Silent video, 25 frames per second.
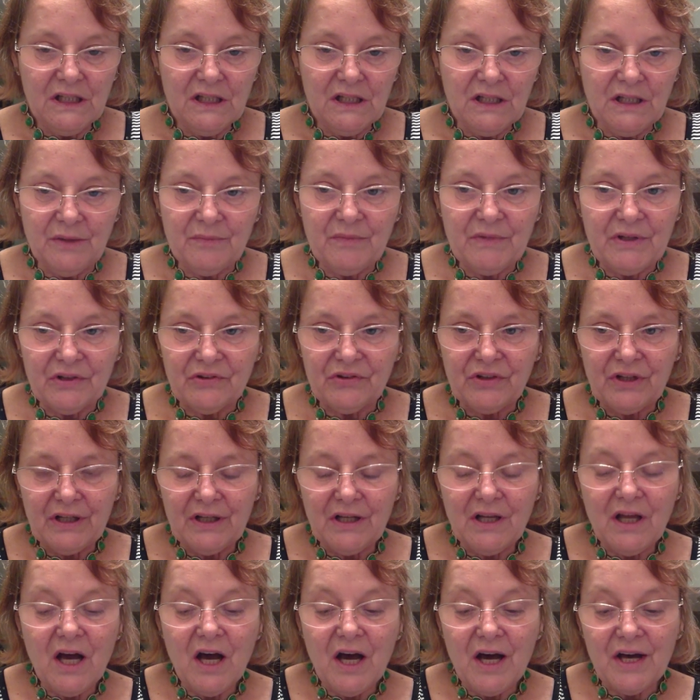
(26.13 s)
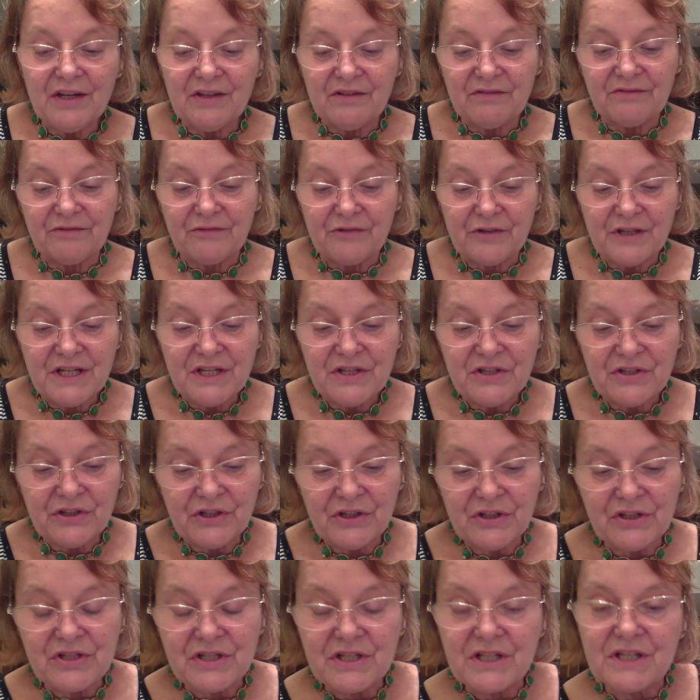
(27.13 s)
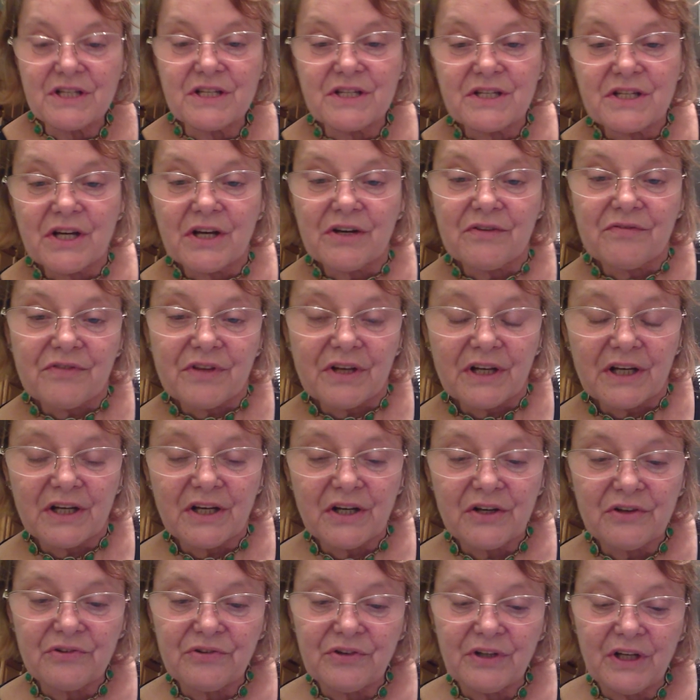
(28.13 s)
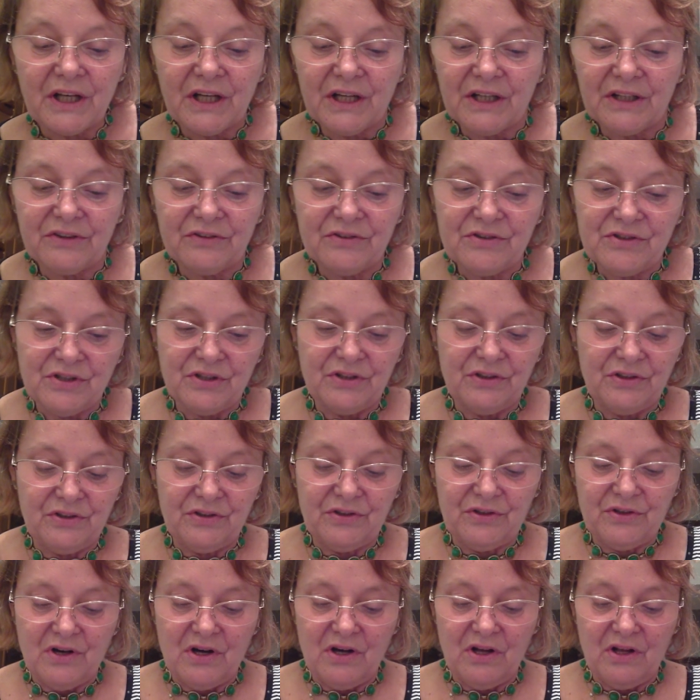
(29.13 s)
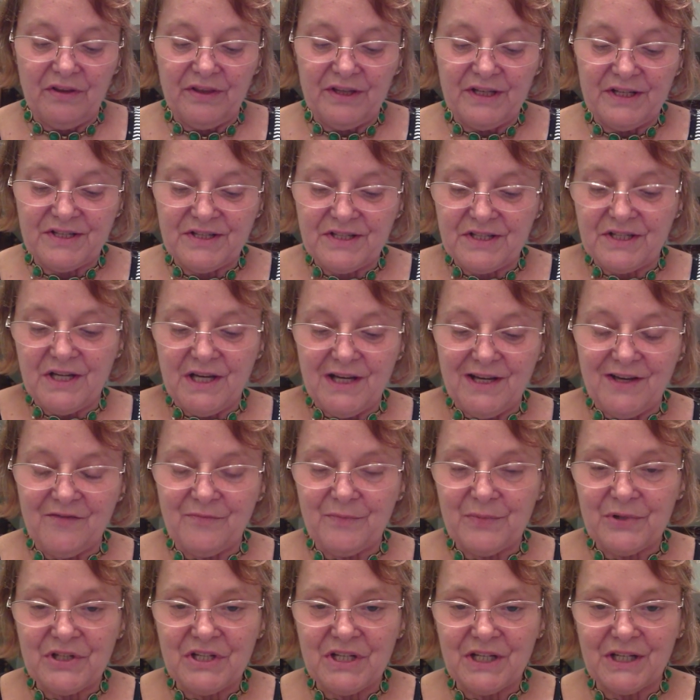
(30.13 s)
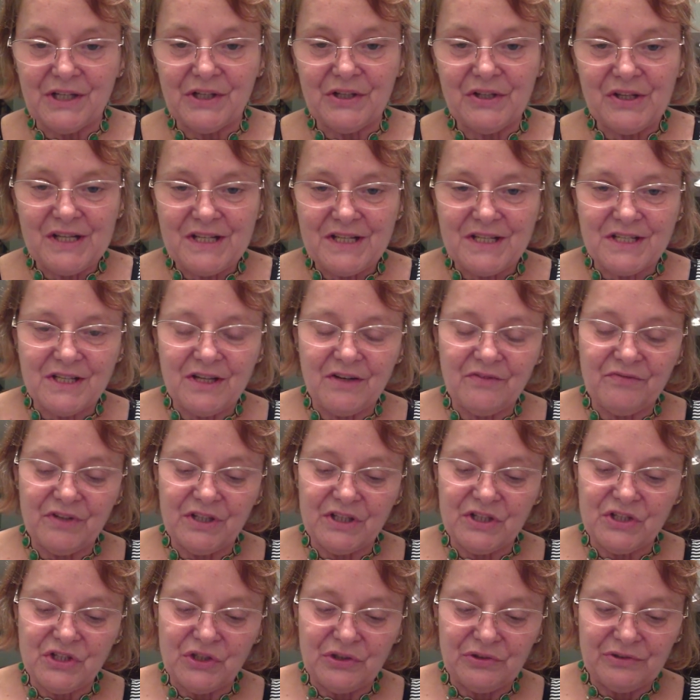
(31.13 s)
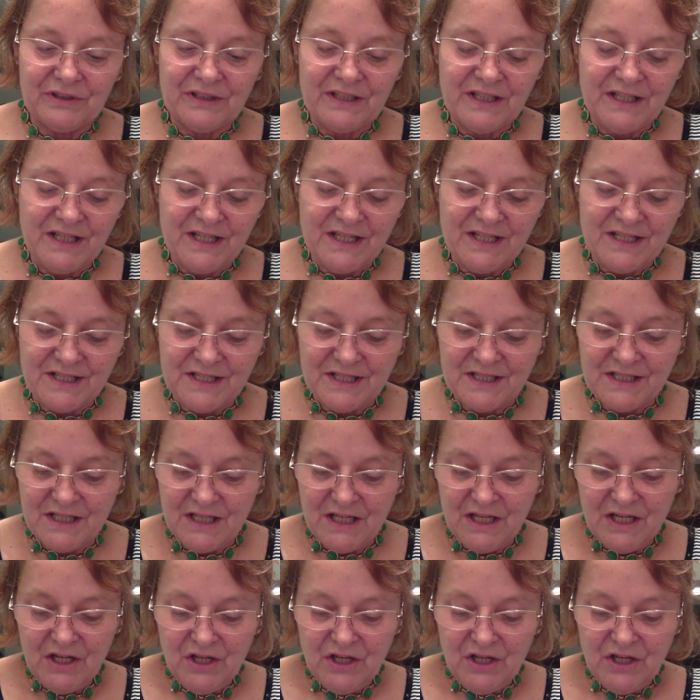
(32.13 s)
Um, there's a lot of research and stuff that goes into all this stuff, particularly stuff that you list.